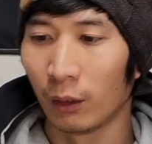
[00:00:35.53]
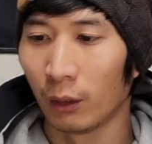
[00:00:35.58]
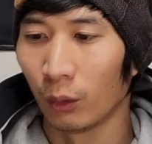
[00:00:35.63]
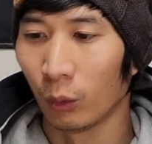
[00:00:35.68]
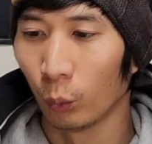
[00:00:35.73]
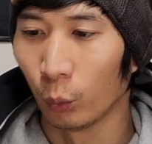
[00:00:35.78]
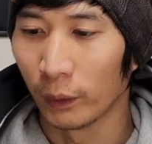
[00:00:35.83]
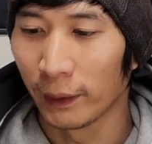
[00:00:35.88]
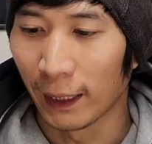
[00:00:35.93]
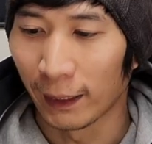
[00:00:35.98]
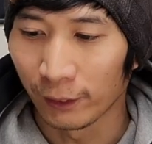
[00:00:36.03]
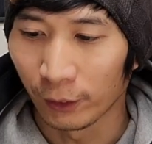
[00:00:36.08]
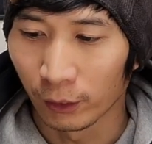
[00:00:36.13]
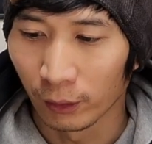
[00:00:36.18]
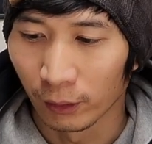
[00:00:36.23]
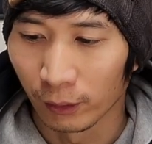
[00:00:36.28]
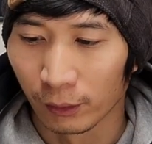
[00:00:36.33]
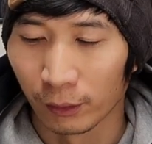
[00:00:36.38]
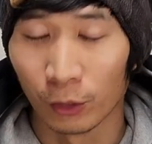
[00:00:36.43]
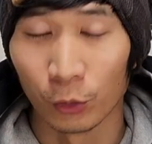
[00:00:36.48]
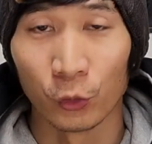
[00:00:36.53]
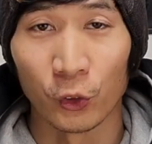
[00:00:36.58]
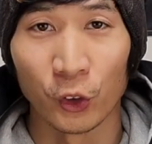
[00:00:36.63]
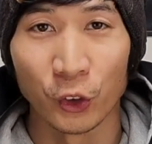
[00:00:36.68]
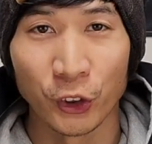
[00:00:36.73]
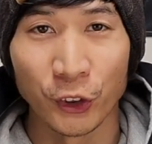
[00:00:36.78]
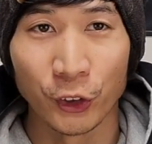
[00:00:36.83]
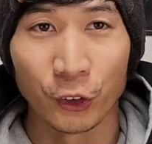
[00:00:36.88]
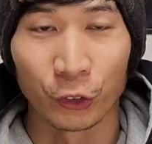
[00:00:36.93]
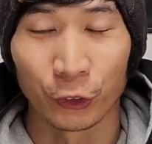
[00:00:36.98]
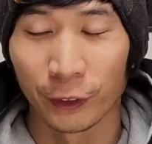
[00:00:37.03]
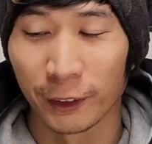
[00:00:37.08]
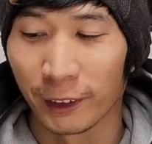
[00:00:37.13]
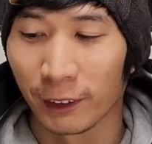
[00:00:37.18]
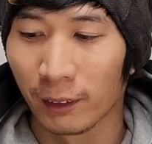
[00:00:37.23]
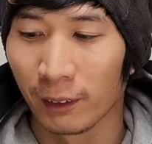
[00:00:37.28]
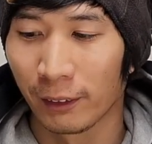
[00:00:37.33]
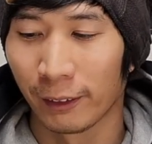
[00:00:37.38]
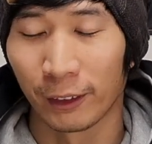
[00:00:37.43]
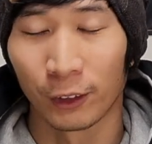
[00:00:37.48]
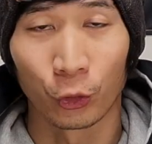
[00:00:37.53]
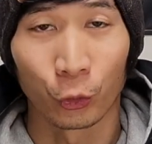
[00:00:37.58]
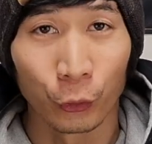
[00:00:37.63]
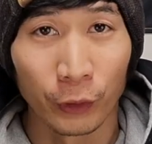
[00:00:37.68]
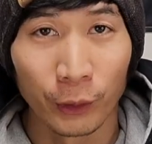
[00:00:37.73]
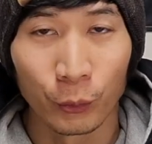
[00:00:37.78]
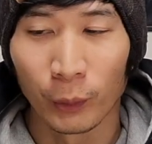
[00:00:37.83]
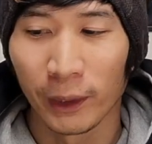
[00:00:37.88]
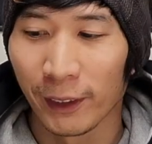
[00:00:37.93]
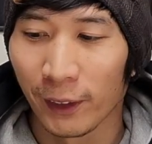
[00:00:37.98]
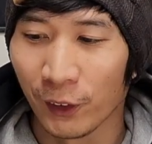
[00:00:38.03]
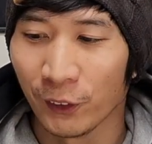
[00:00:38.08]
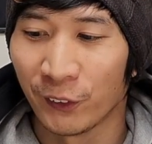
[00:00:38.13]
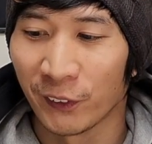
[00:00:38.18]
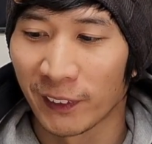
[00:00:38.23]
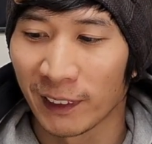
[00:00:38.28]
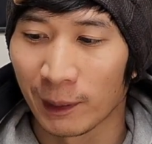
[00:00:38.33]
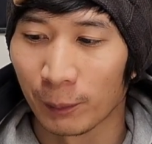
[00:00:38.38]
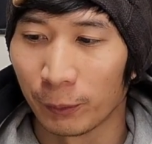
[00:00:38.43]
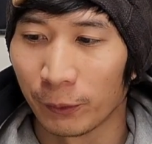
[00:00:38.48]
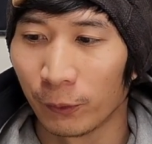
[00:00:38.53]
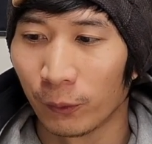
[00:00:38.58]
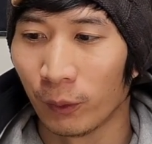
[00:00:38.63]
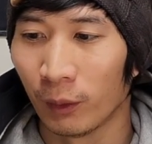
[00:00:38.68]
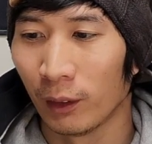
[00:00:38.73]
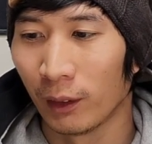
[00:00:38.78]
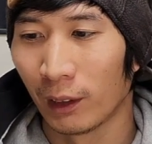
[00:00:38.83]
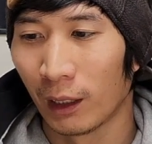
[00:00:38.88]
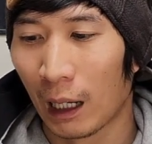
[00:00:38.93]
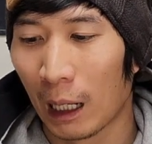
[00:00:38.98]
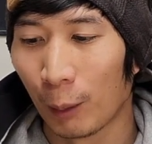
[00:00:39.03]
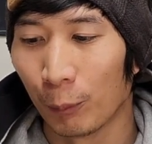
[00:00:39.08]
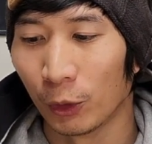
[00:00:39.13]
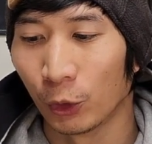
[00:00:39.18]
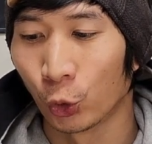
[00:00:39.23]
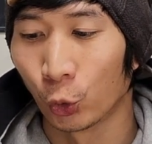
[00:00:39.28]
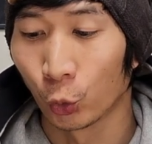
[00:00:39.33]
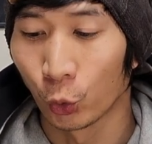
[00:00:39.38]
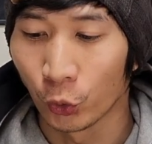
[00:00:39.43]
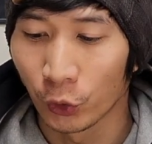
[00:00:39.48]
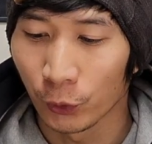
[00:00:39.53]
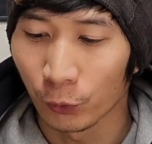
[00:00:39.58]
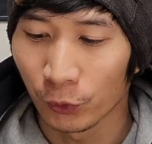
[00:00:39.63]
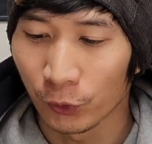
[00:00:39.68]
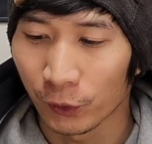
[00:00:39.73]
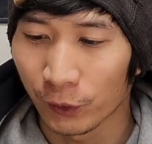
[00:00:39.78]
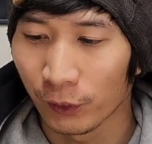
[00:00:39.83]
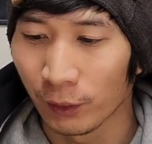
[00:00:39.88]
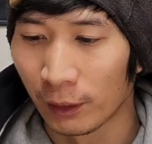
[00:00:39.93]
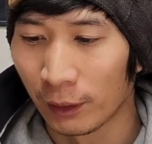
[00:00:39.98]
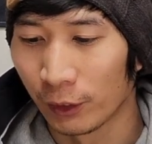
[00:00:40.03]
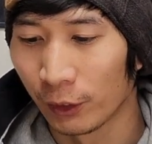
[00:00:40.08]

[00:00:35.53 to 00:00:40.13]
We got the version 3 3-way adjustable hybrid short shifter.